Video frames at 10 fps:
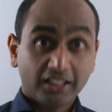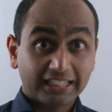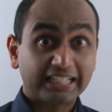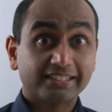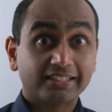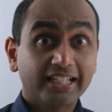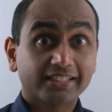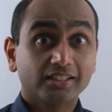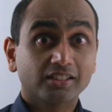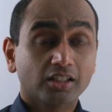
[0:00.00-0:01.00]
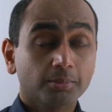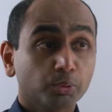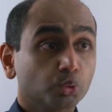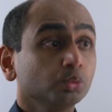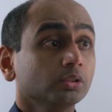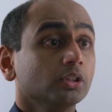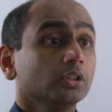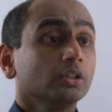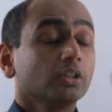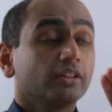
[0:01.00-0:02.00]
Here's the next example.
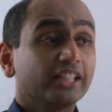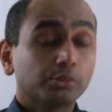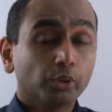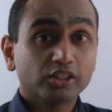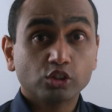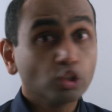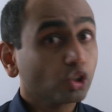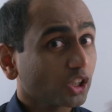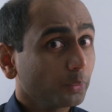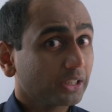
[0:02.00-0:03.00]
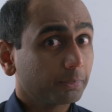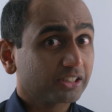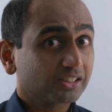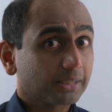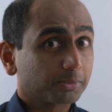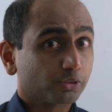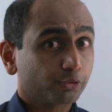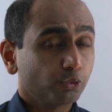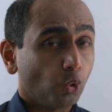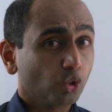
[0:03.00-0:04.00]
This one is not going up in steps of
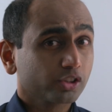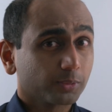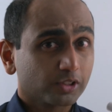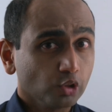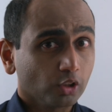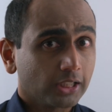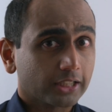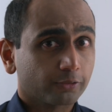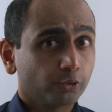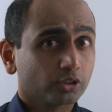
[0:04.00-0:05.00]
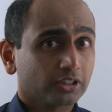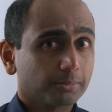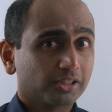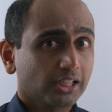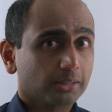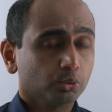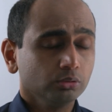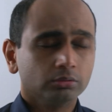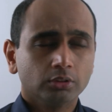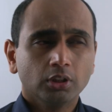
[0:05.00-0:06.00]
4, so it's not like the 4 times
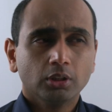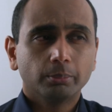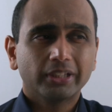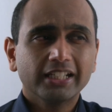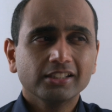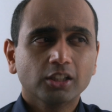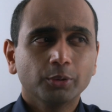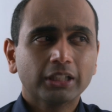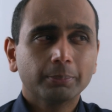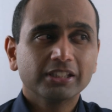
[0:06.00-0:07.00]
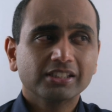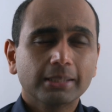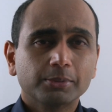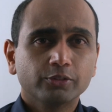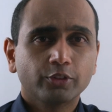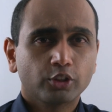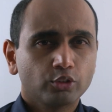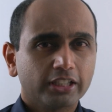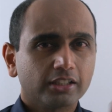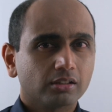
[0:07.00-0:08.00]
table, but it is going up in steps of
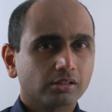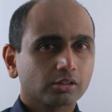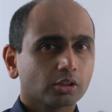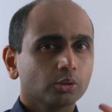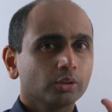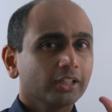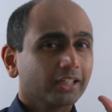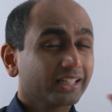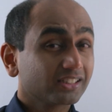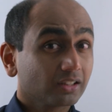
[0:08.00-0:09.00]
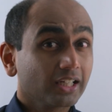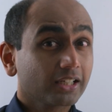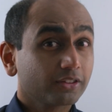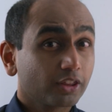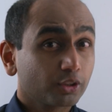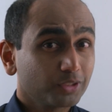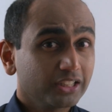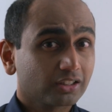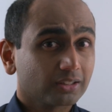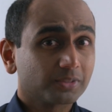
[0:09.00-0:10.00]
3. So it's like the 3
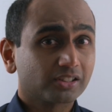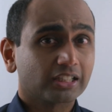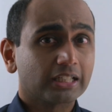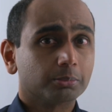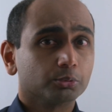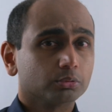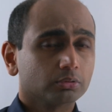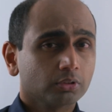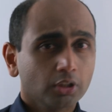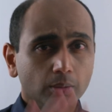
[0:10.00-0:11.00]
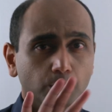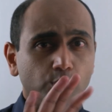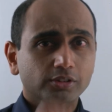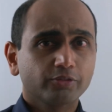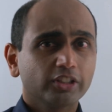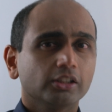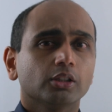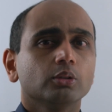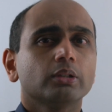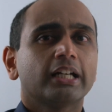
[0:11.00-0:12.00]
times table. Pause the
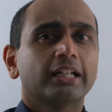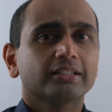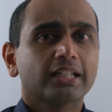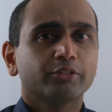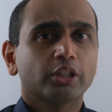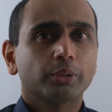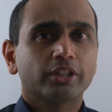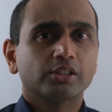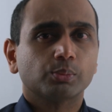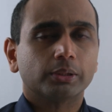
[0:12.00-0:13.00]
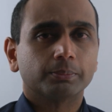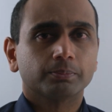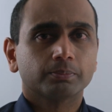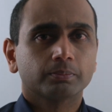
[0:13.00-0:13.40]
video and have a go at this one.